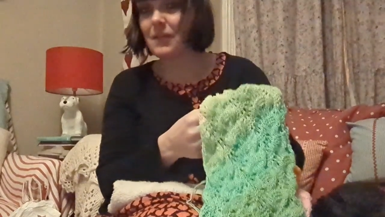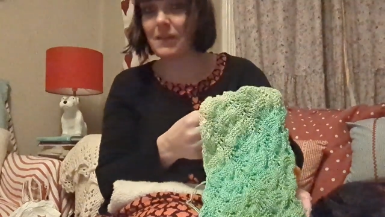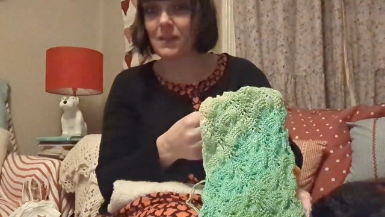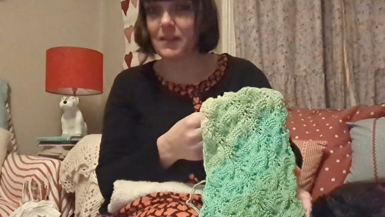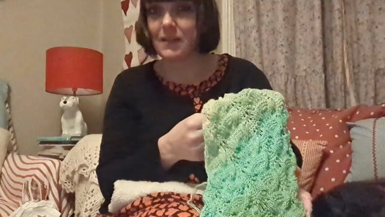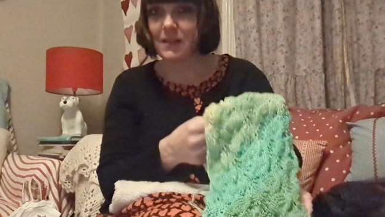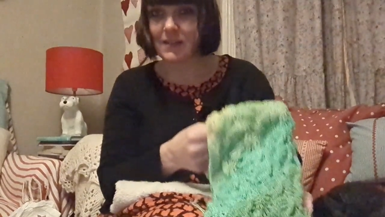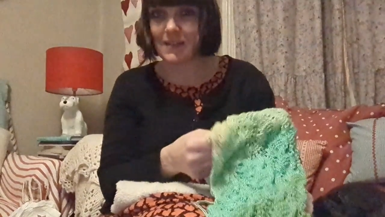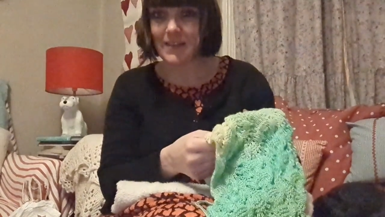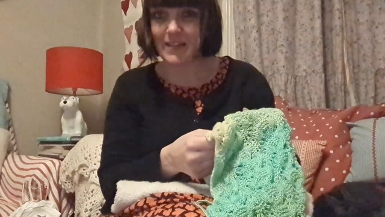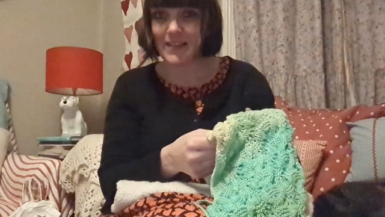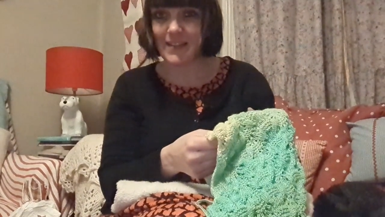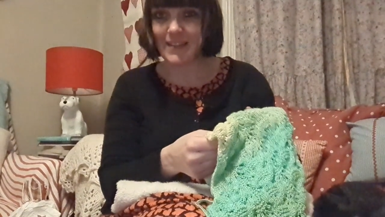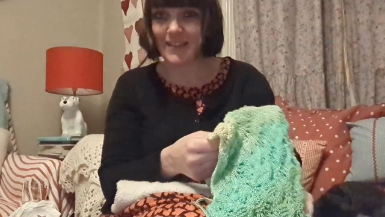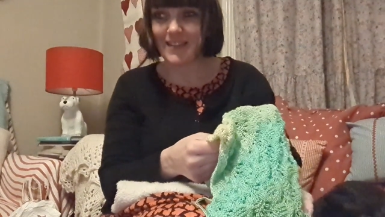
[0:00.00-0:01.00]

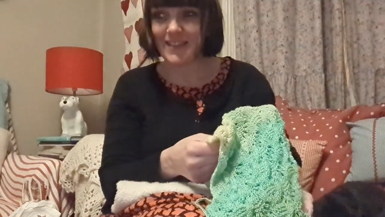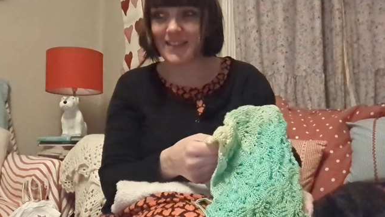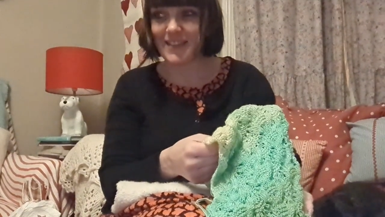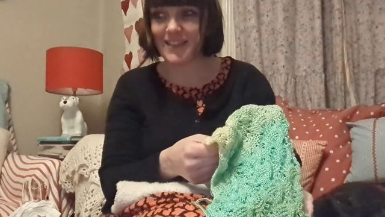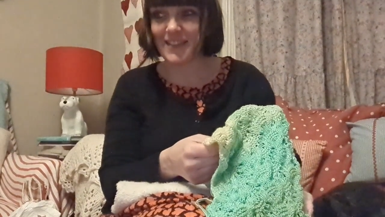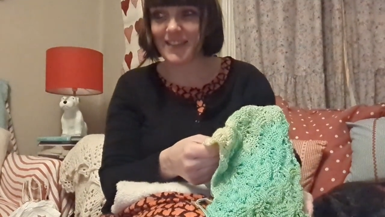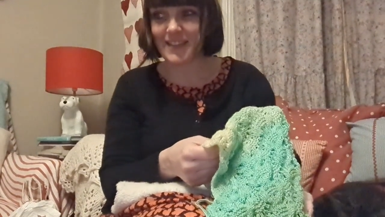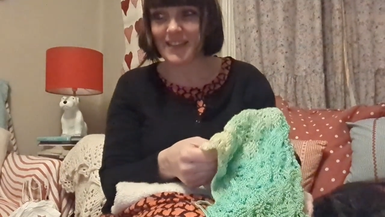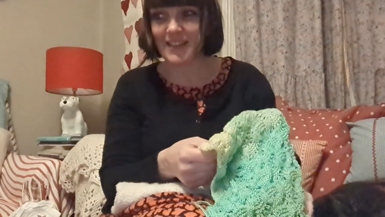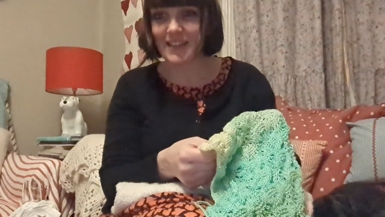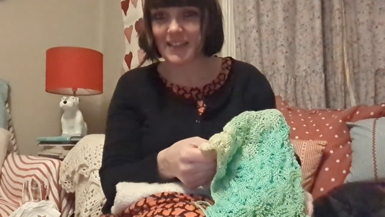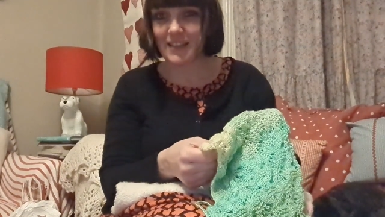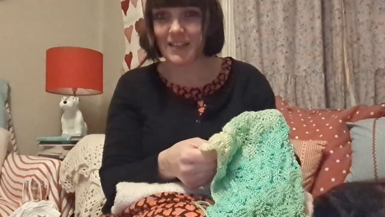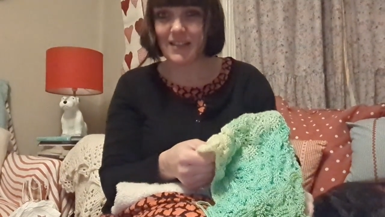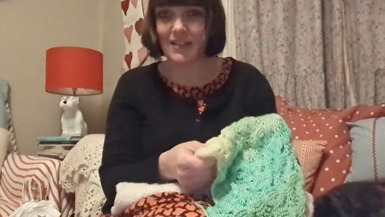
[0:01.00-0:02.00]

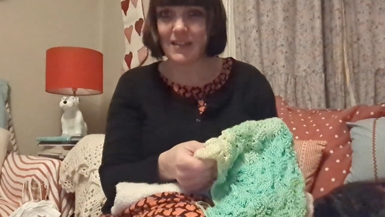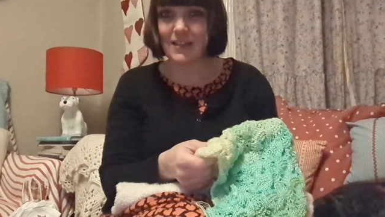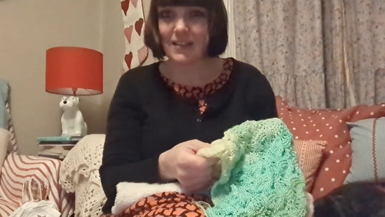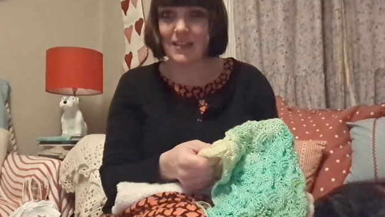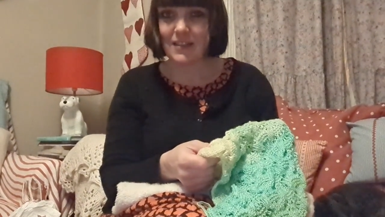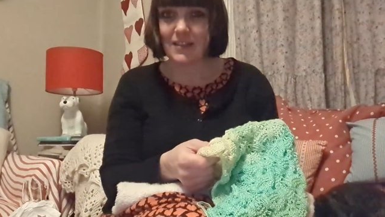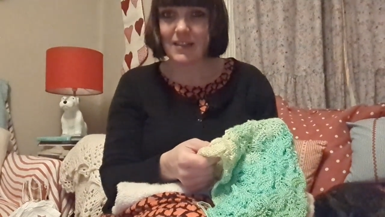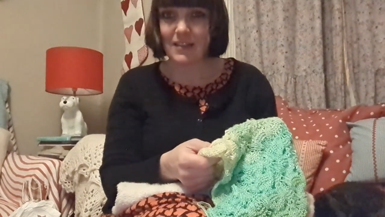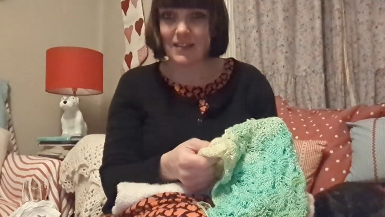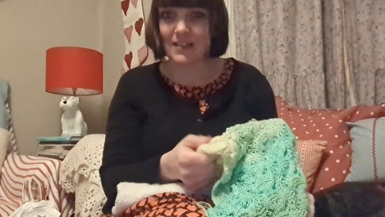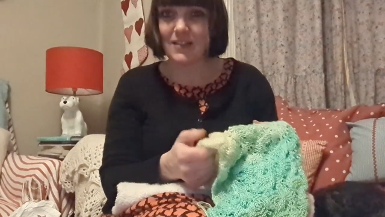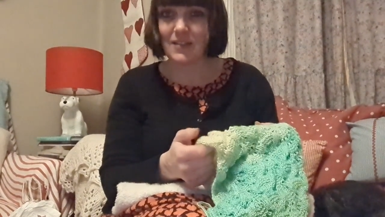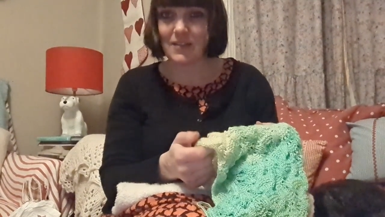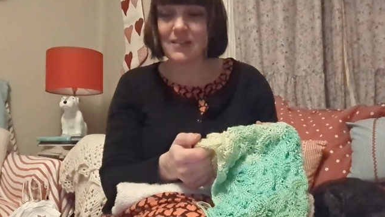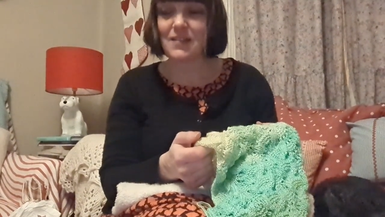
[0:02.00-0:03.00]

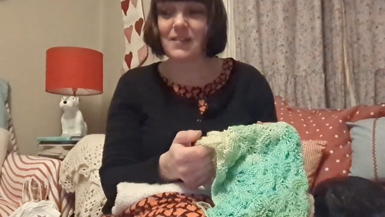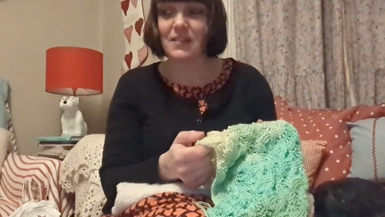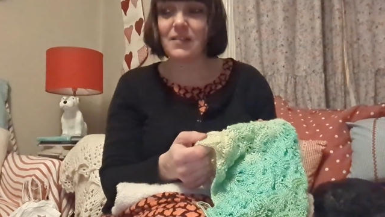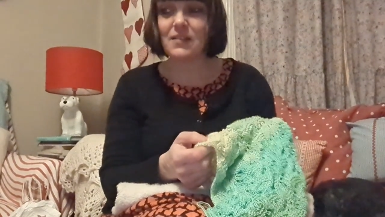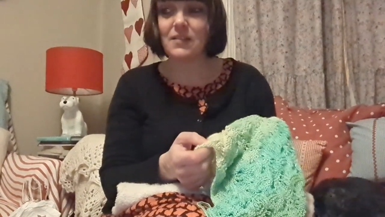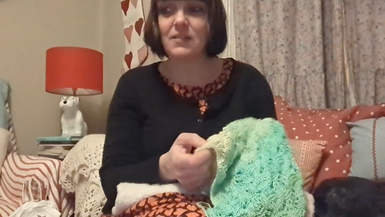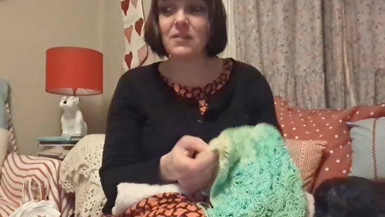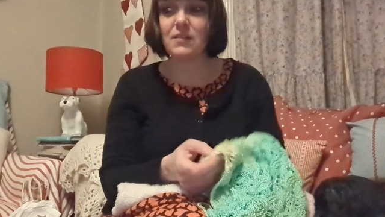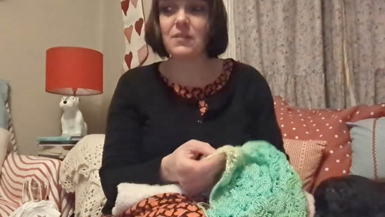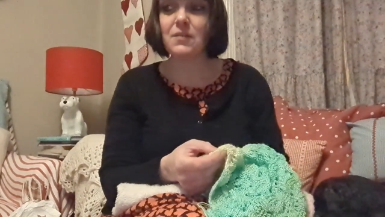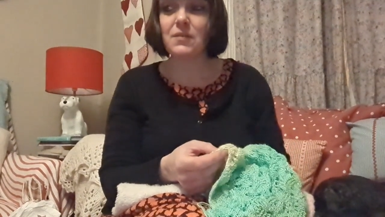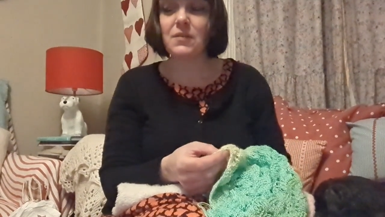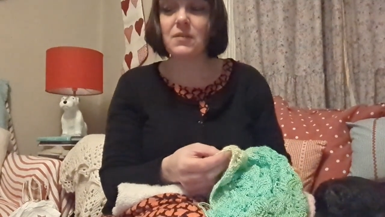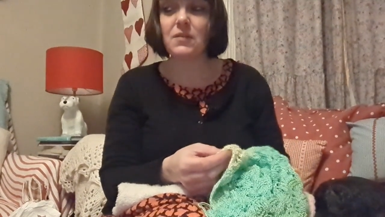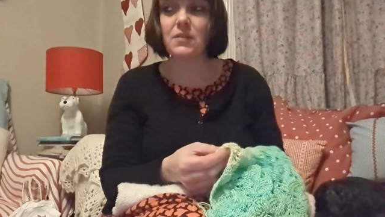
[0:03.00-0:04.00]

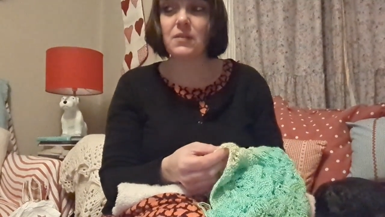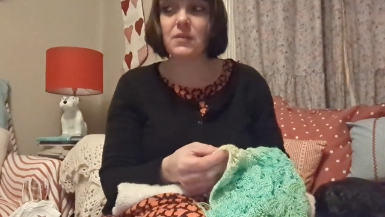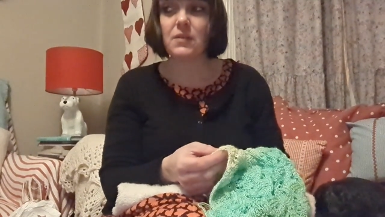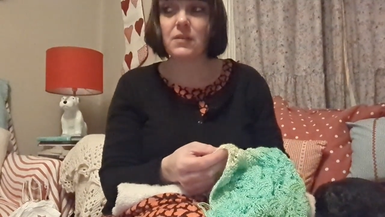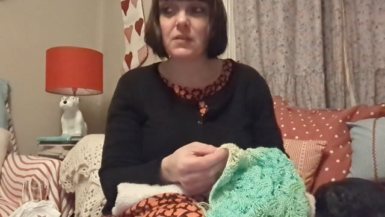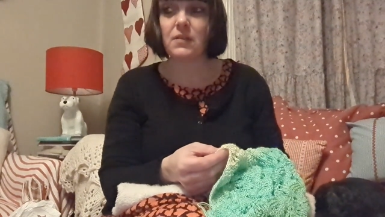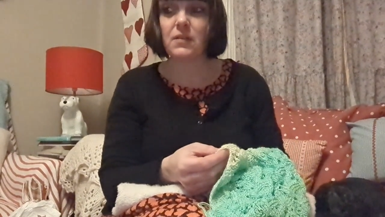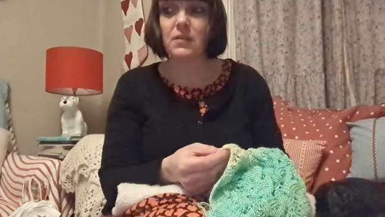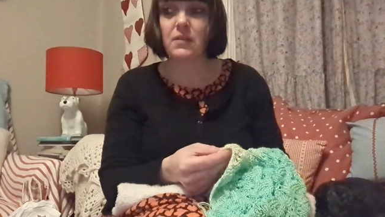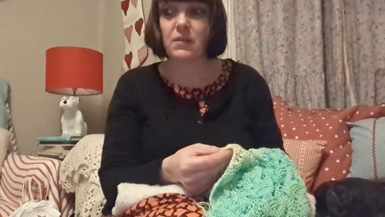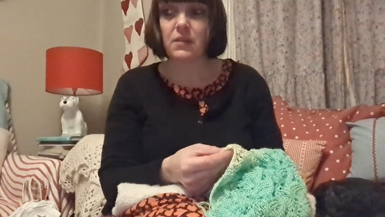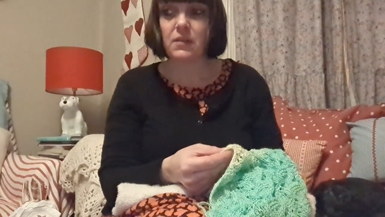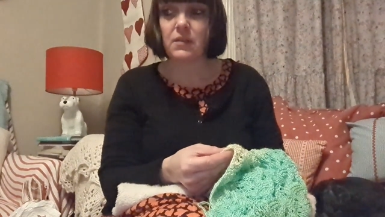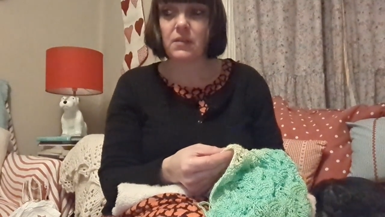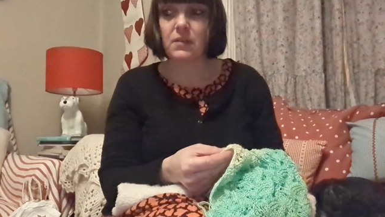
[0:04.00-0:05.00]

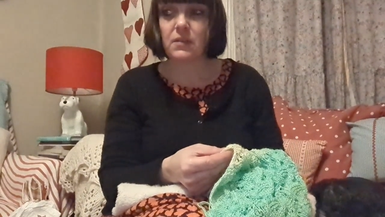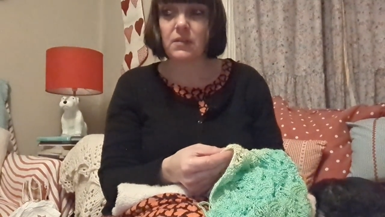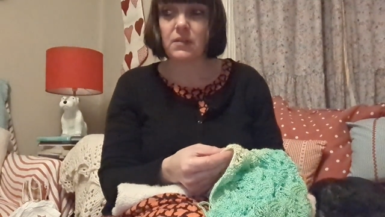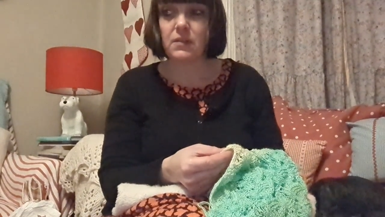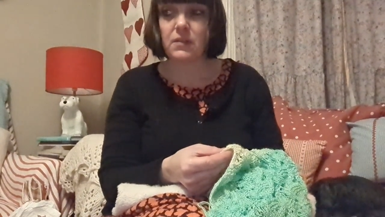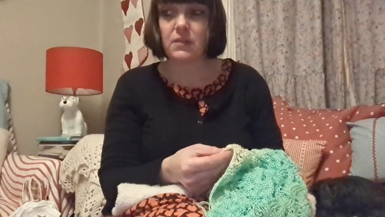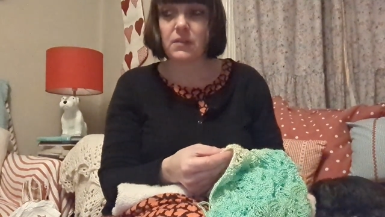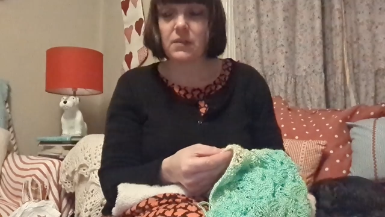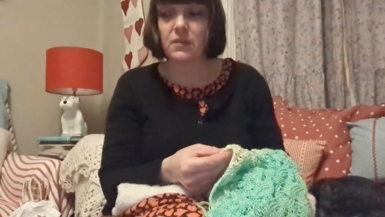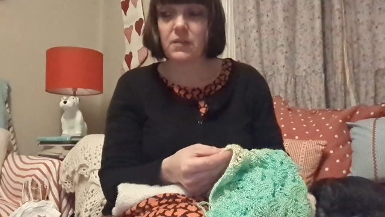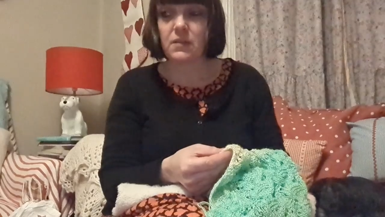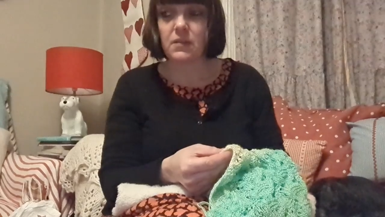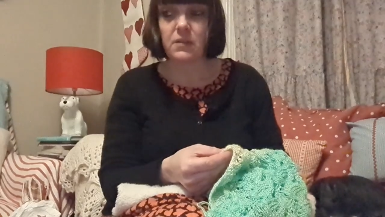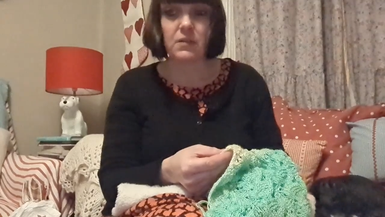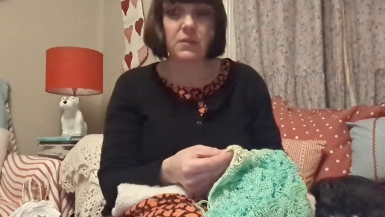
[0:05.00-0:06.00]

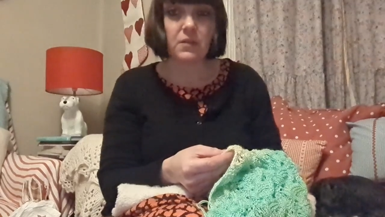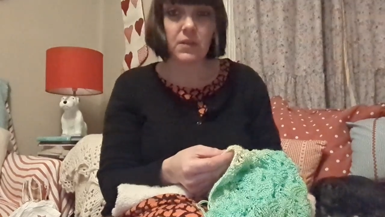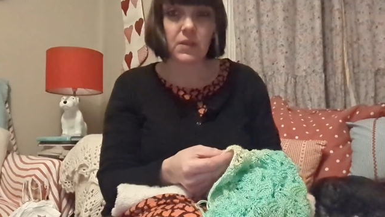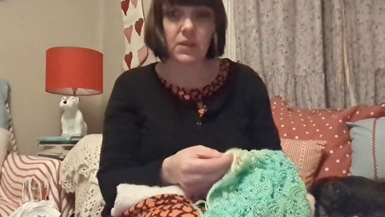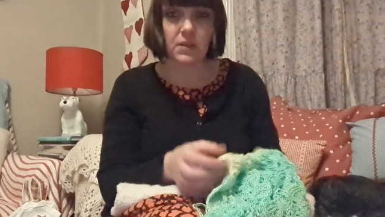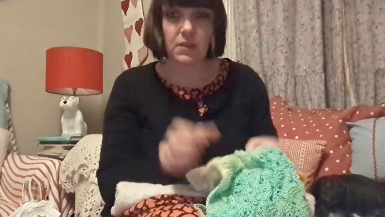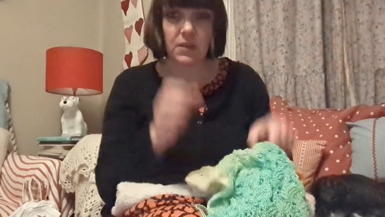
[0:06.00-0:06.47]
Nothing is said.